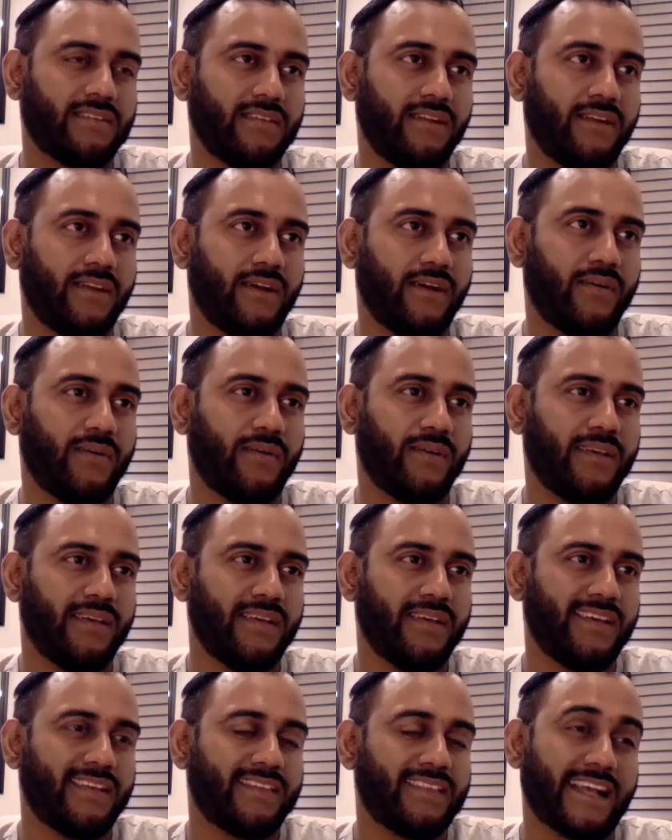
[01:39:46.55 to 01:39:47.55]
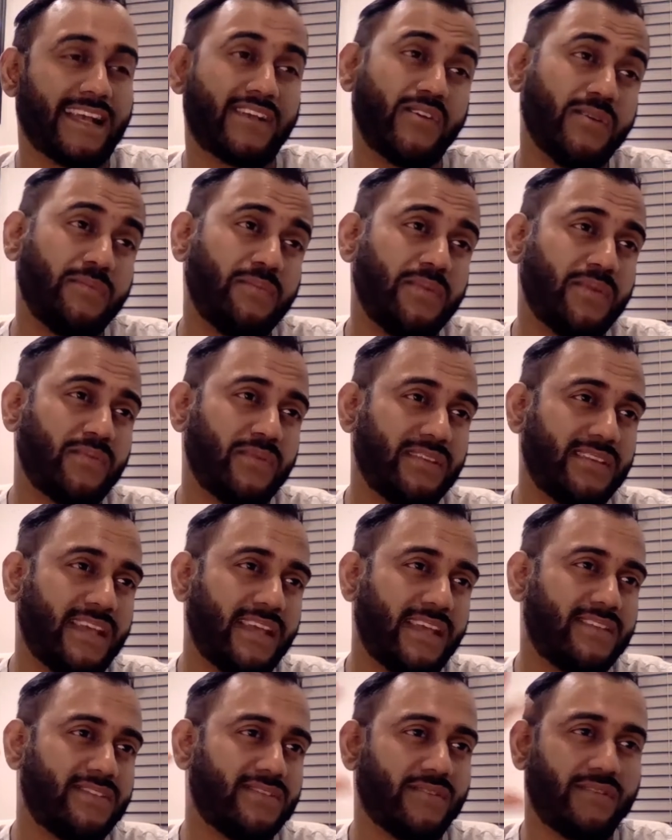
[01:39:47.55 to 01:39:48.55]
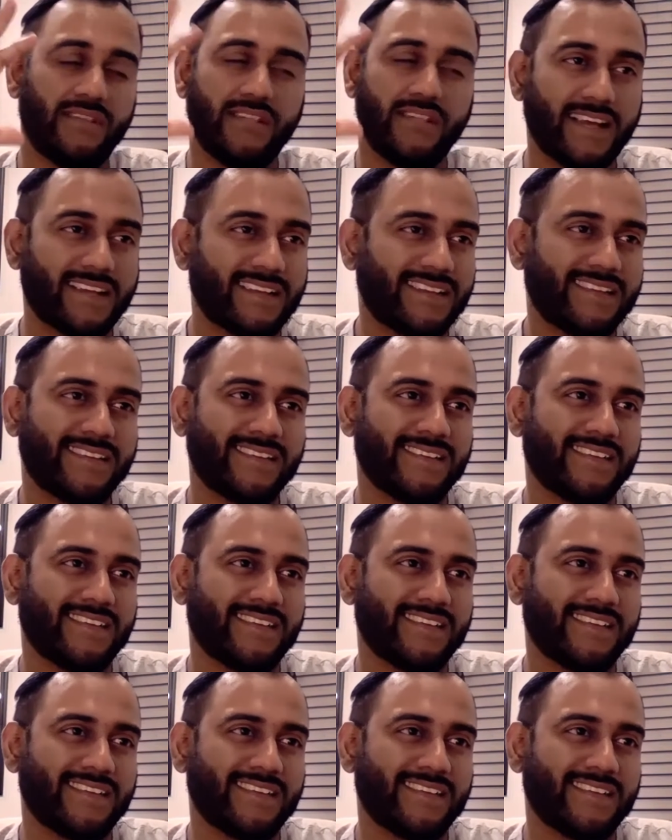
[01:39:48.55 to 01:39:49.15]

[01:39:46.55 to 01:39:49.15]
you know, that could be related to luck